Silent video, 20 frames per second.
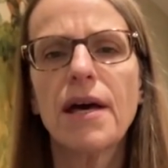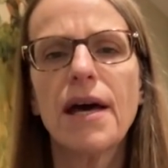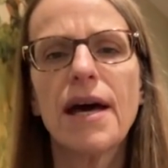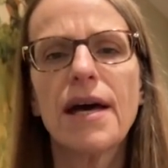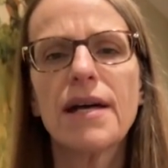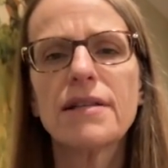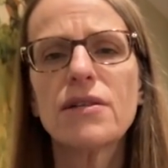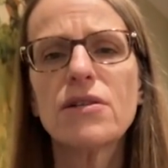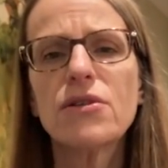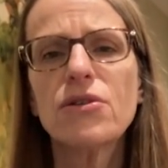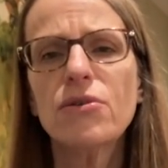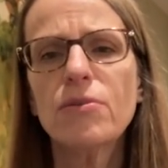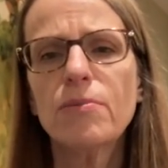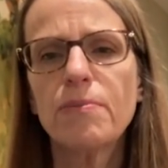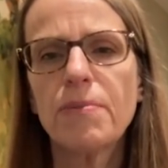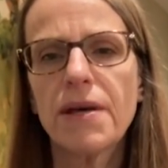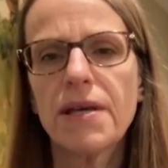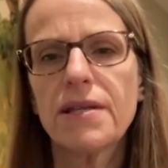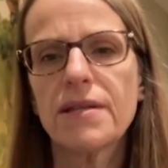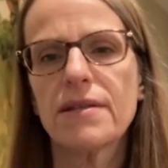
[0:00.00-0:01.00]
and the new
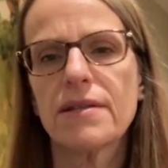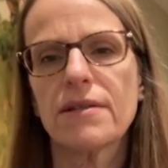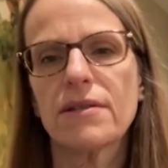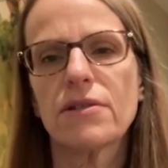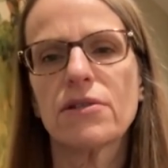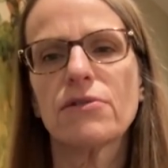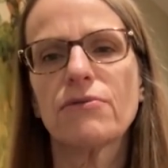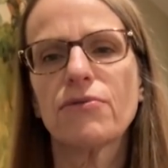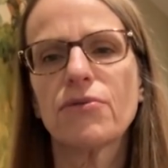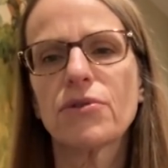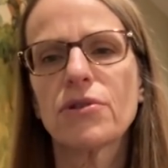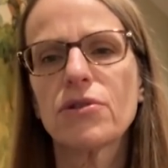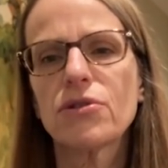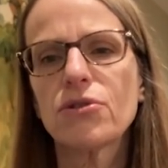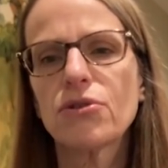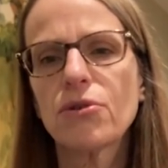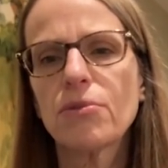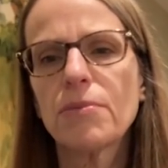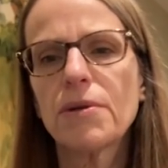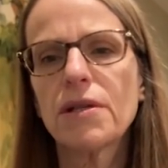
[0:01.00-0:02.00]
basis for
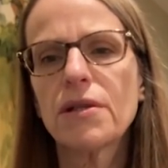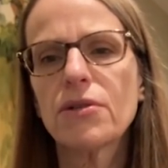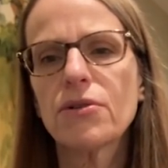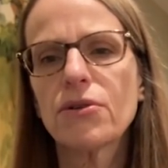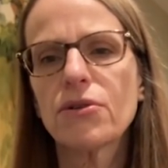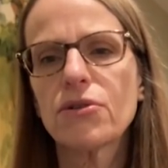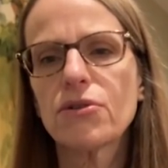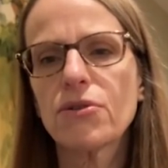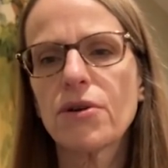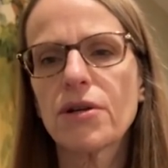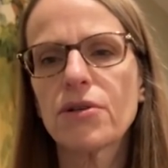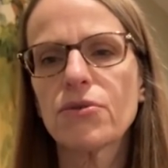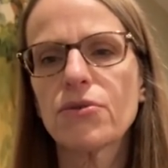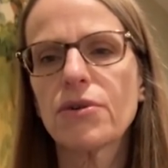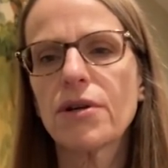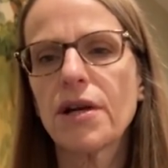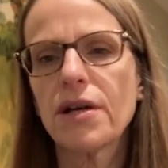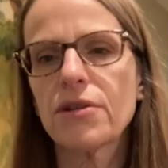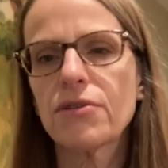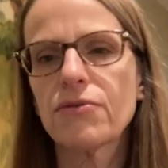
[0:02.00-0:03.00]
determining the contractual
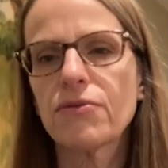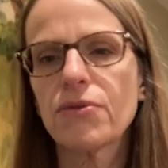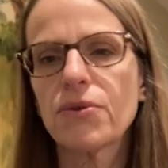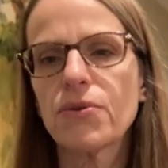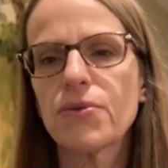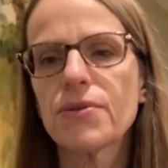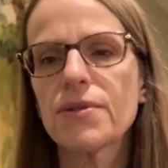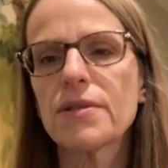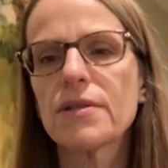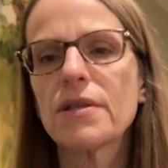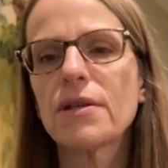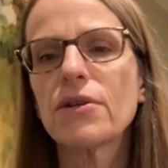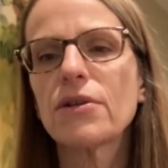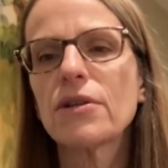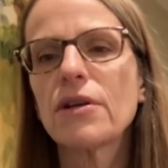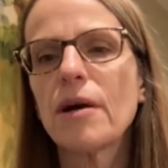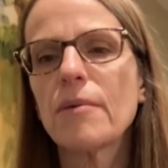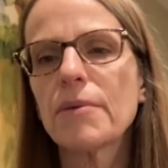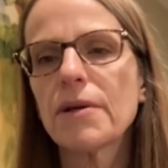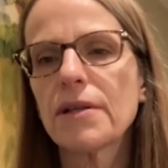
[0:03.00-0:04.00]
cash flows is
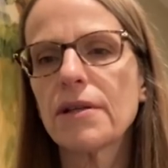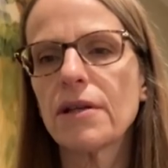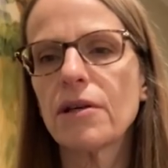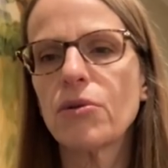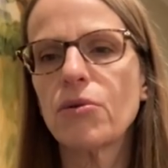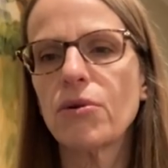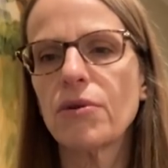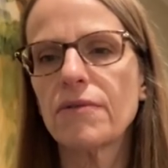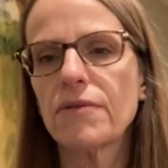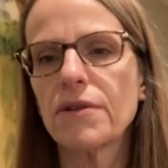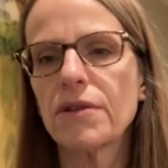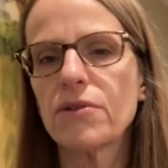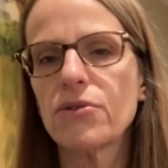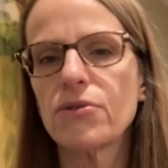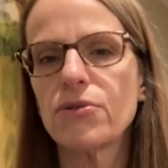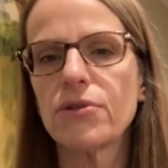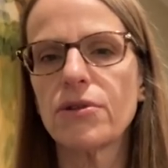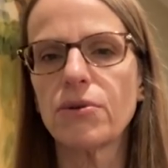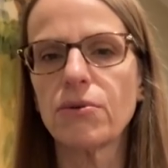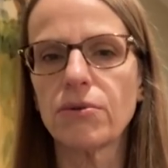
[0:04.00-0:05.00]
economically equivalent
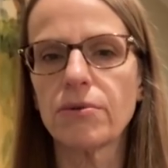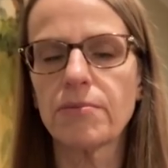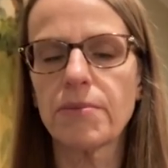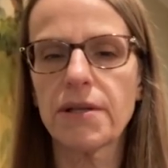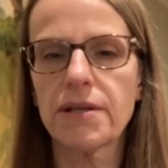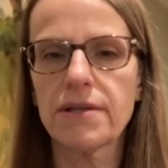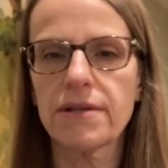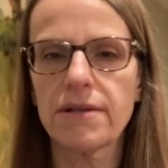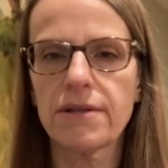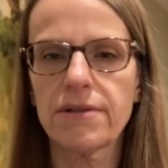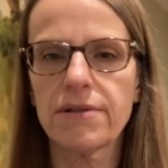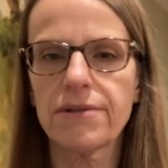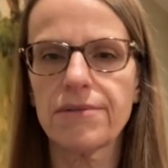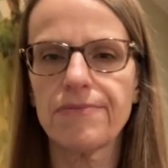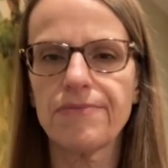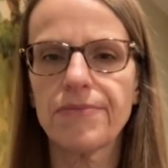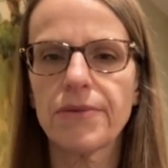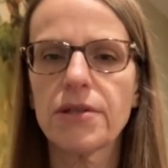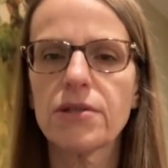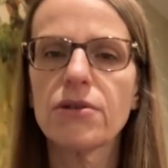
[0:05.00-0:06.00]
to the old basis.
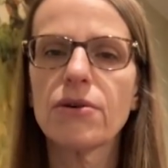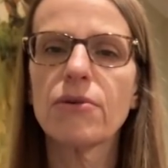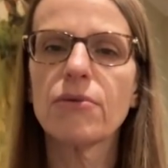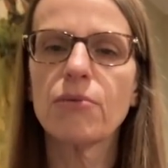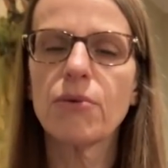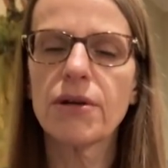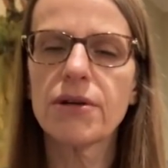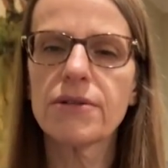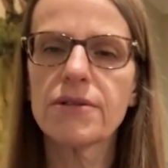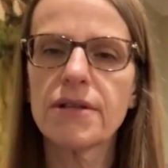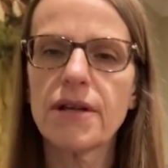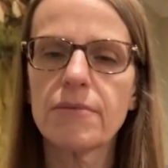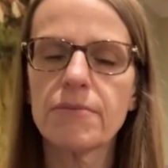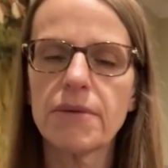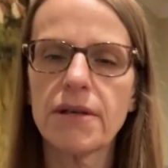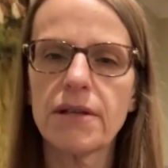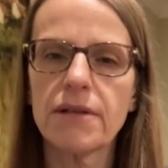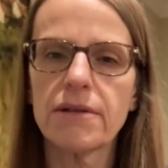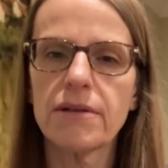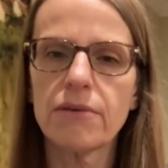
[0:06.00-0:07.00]
So what does that
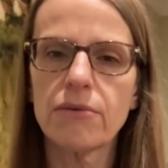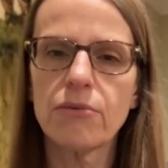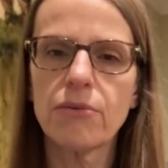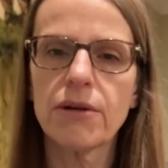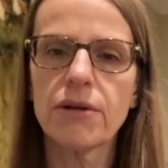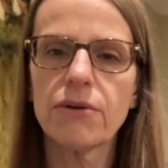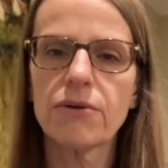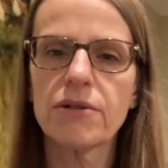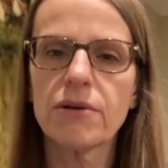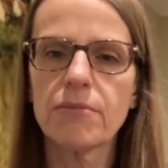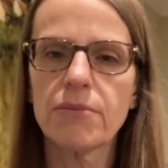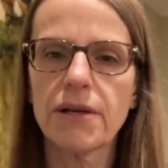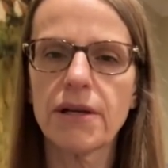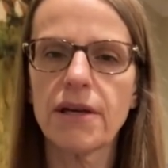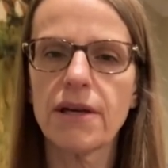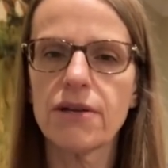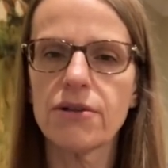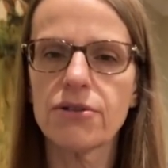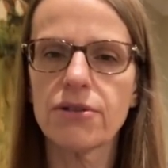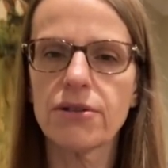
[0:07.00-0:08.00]
mean? What are the
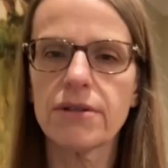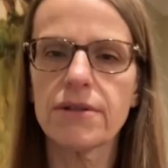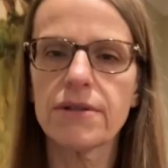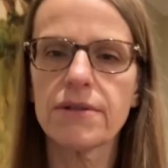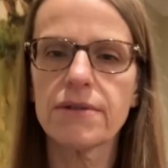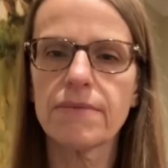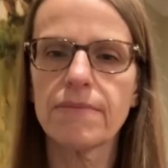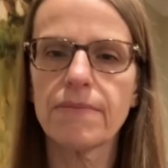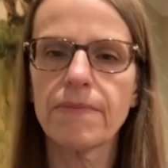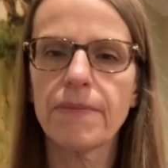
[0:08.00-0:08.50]
implications?